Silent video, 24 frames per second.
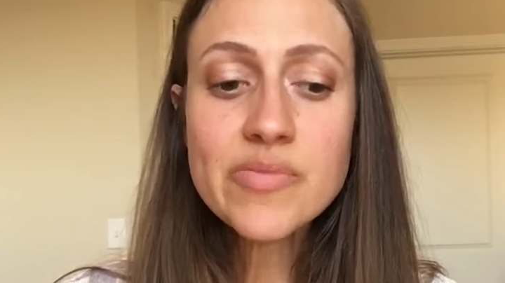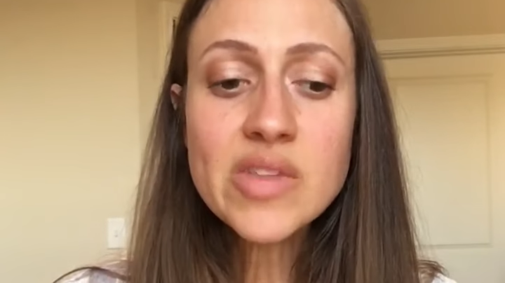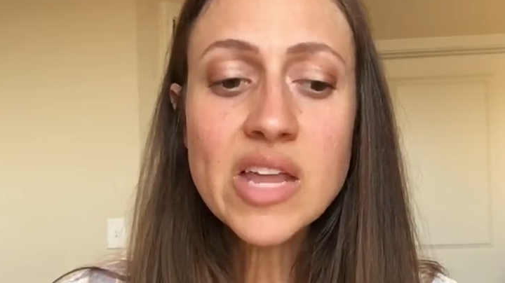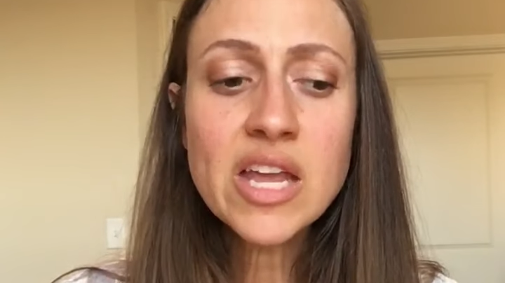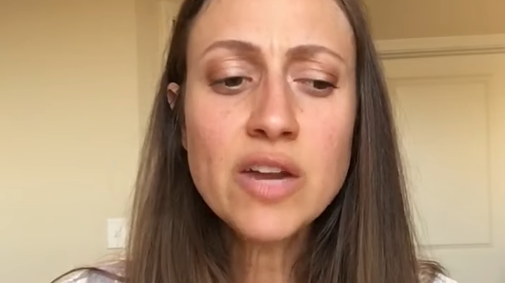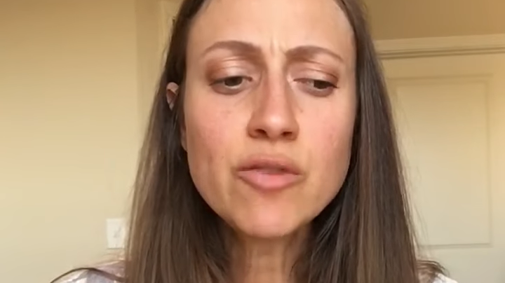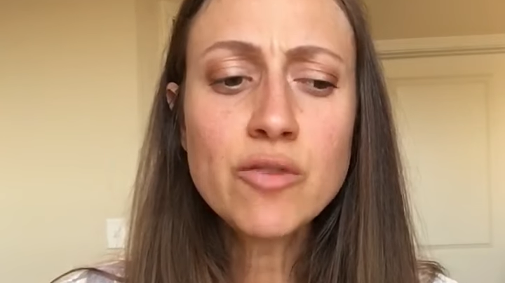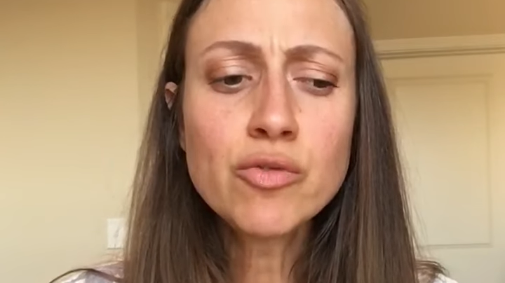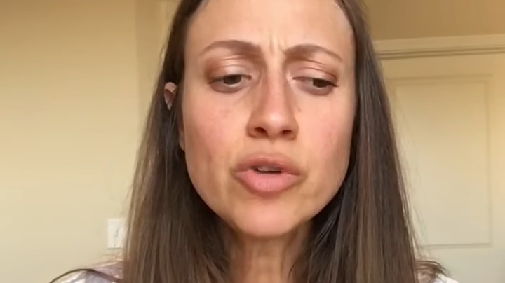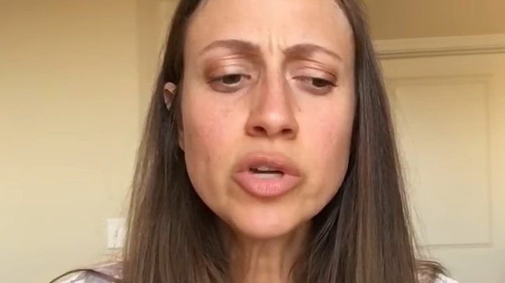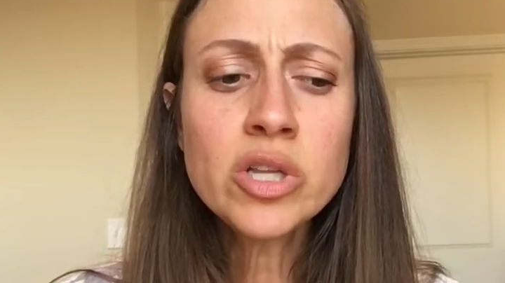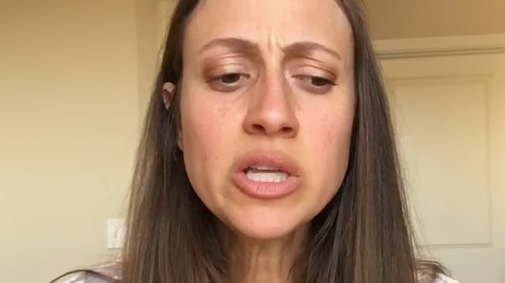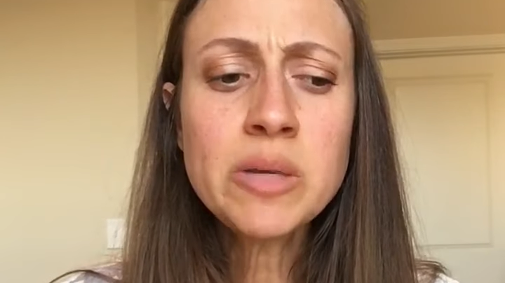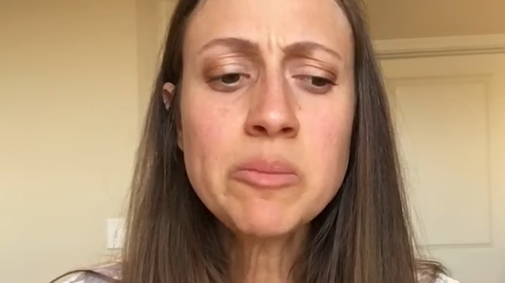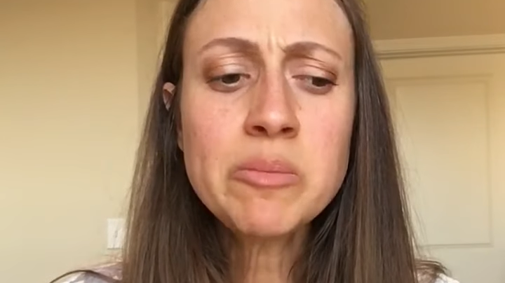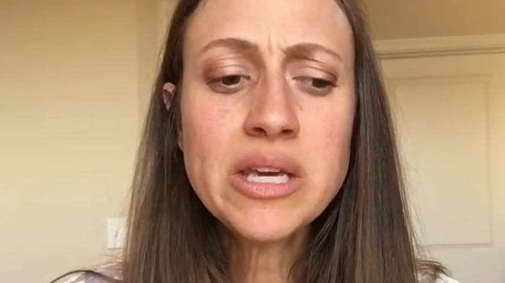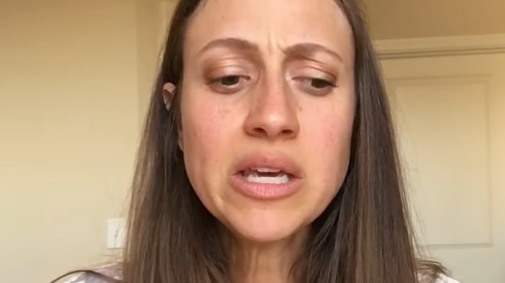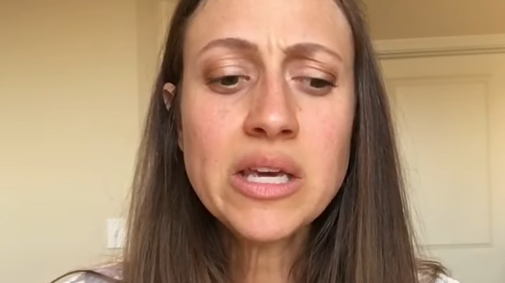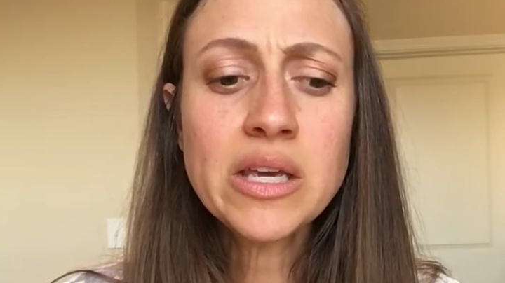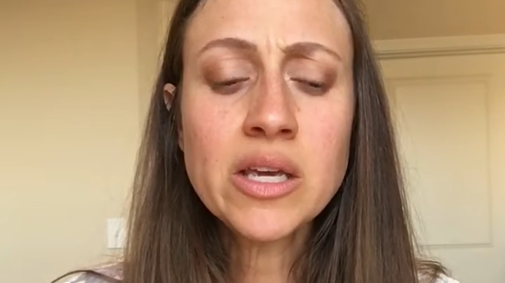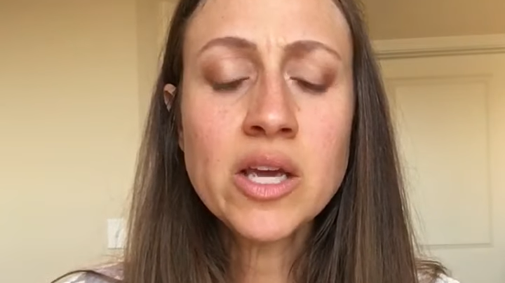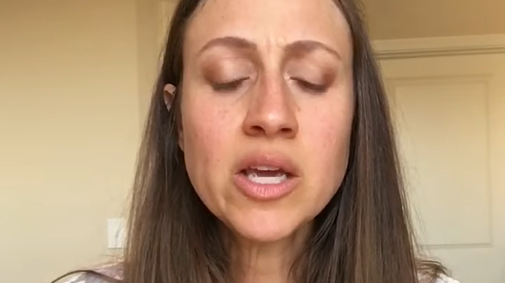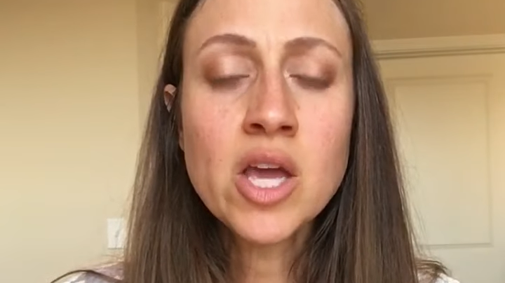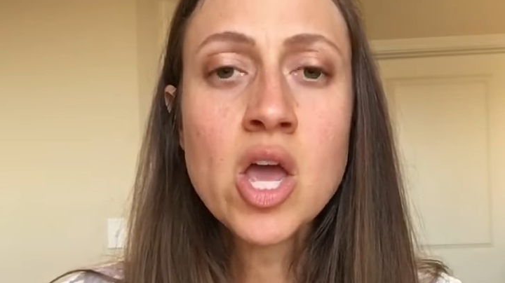and really
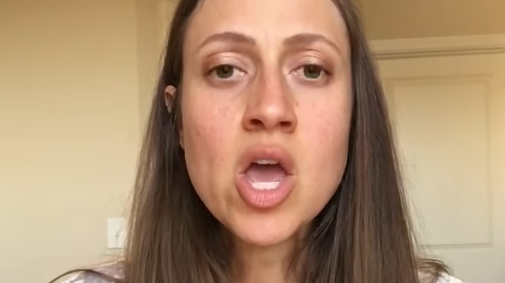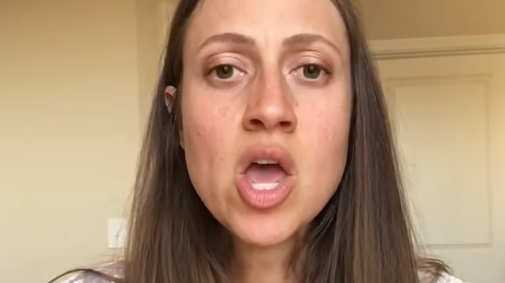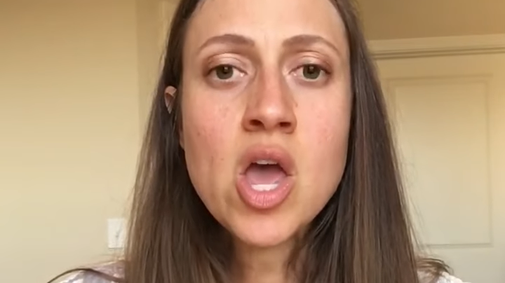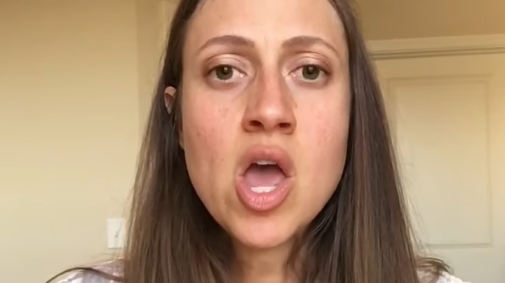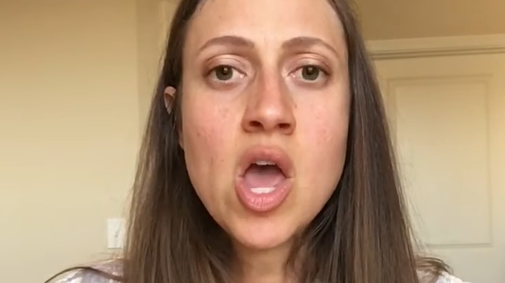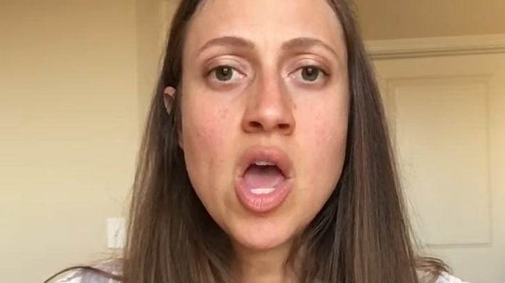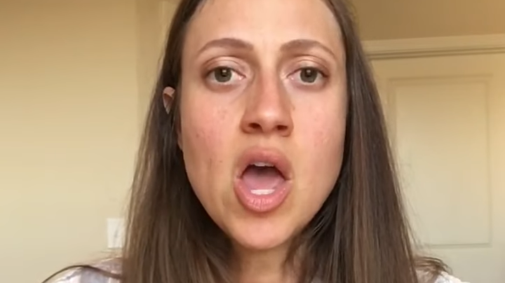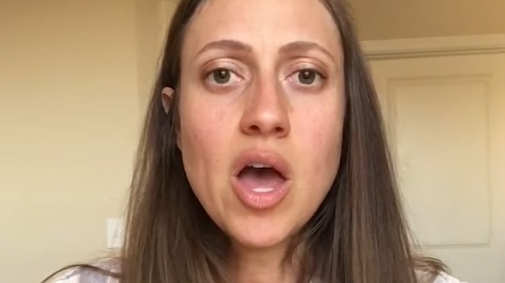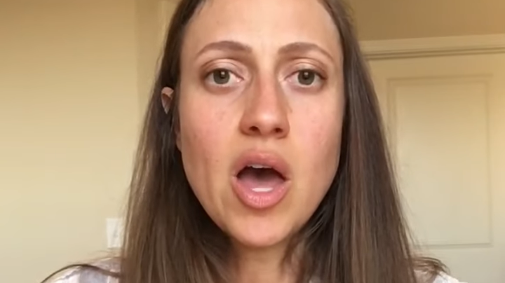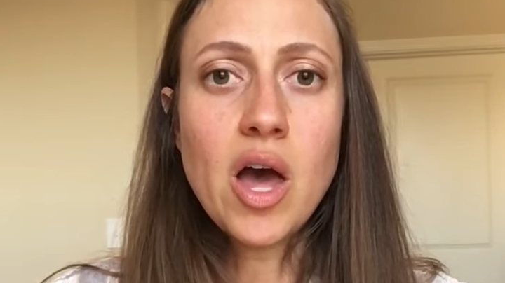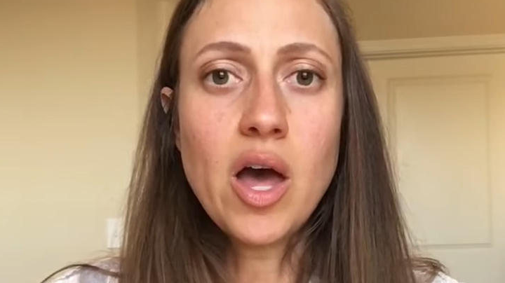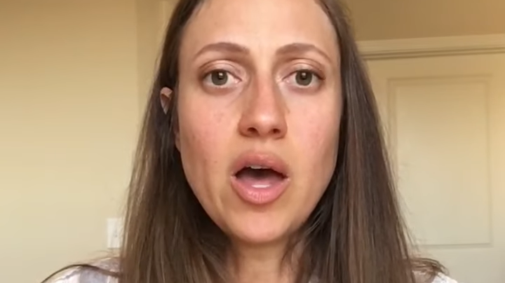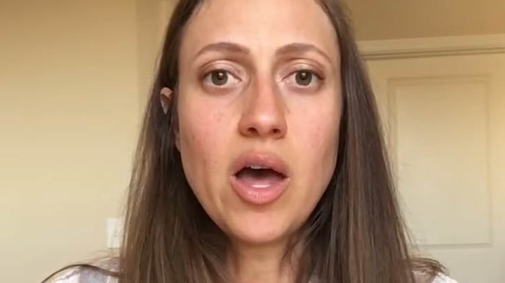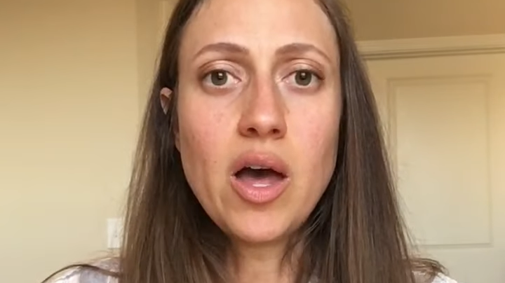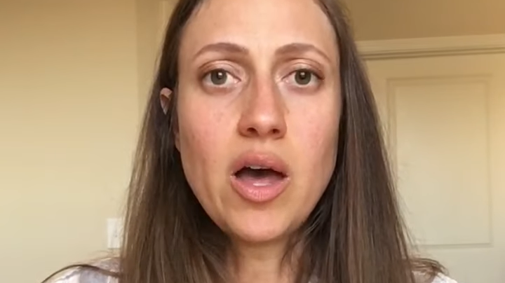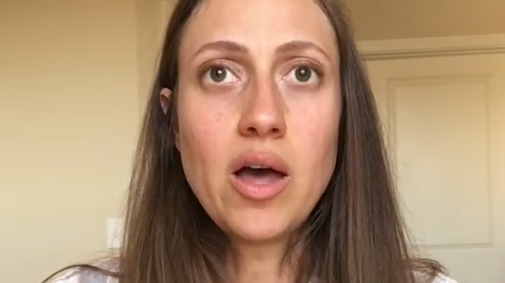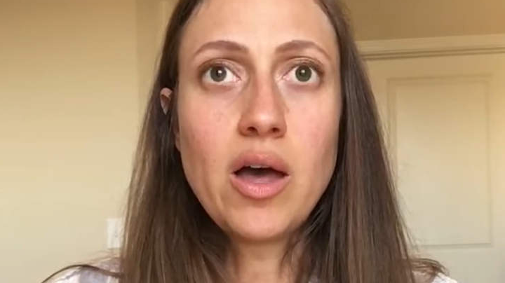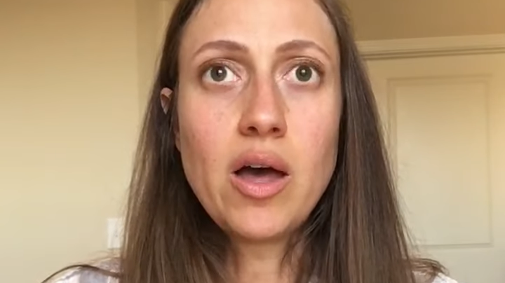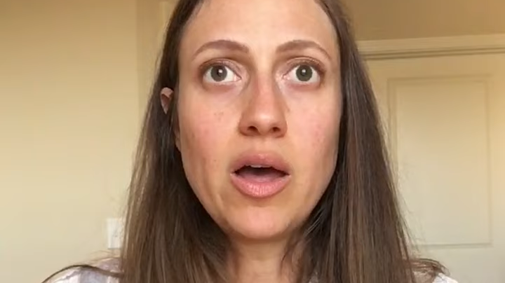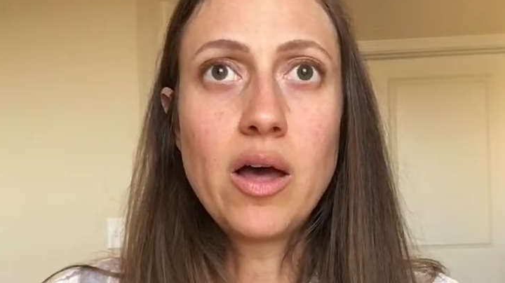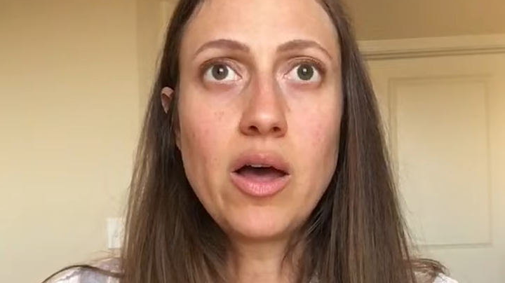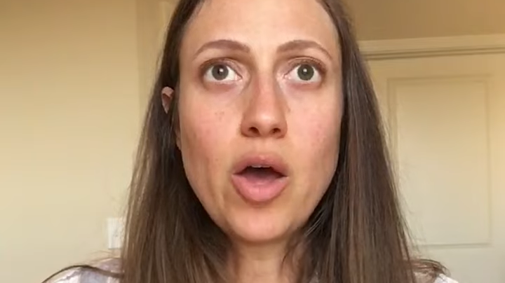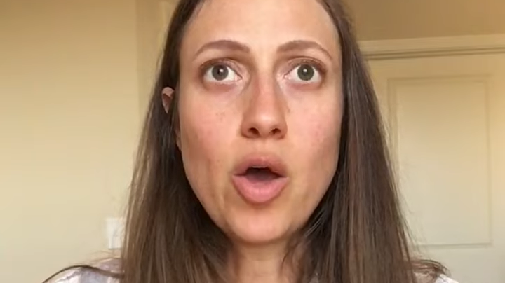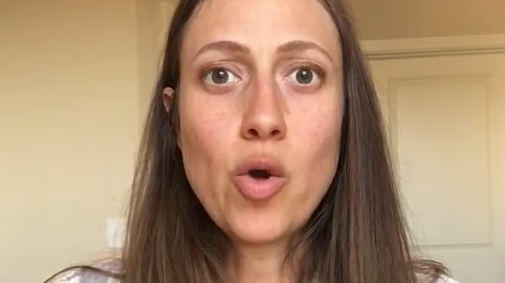being
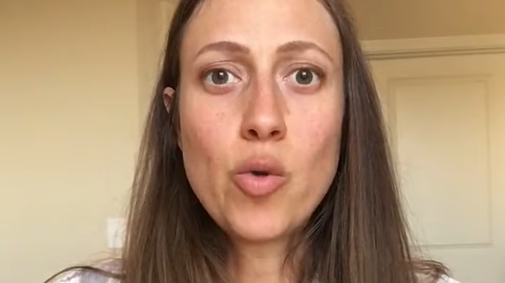uh,